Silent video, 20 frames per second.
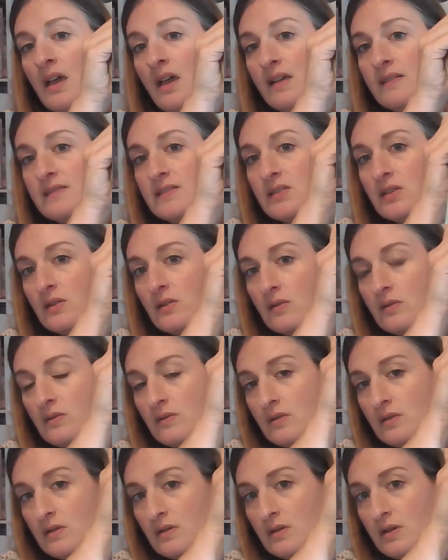And so
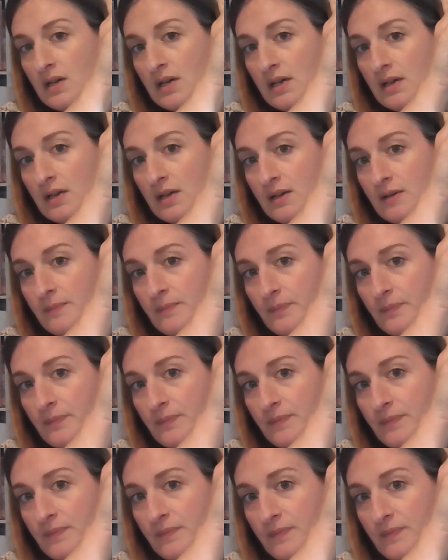
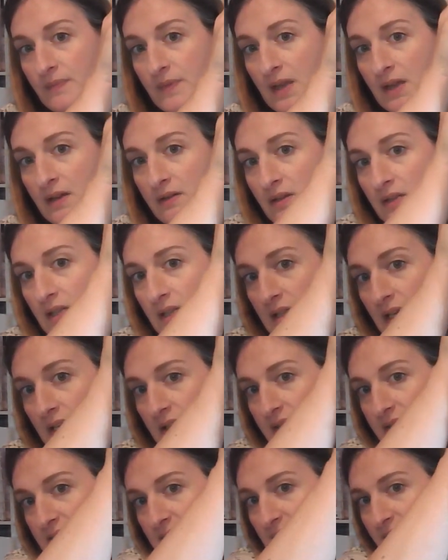I really like
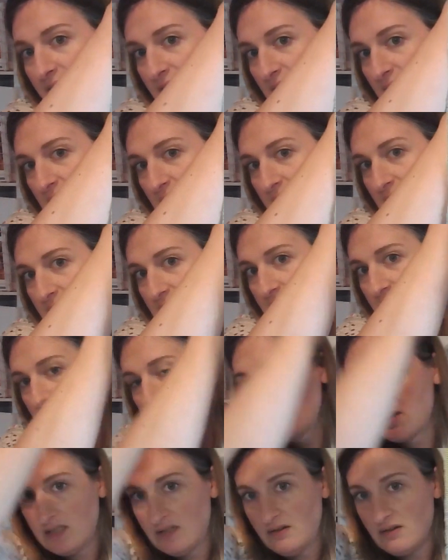this. And I really like this
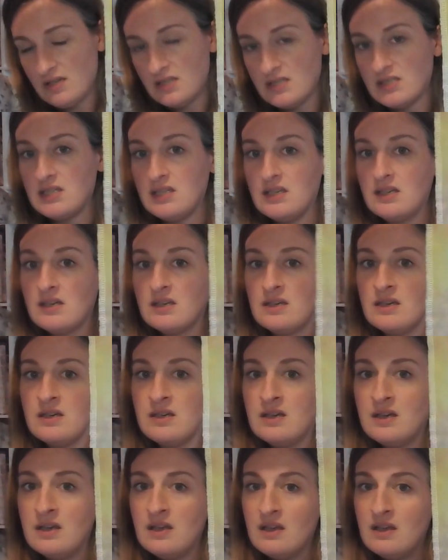dirty, grungy
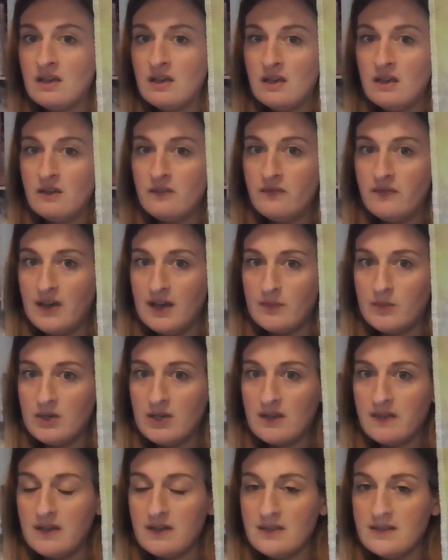
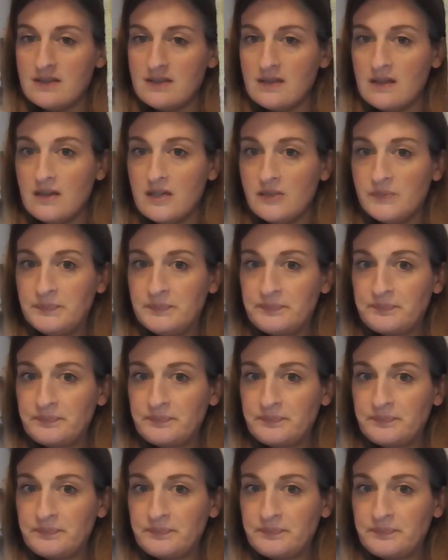fabric that it's on.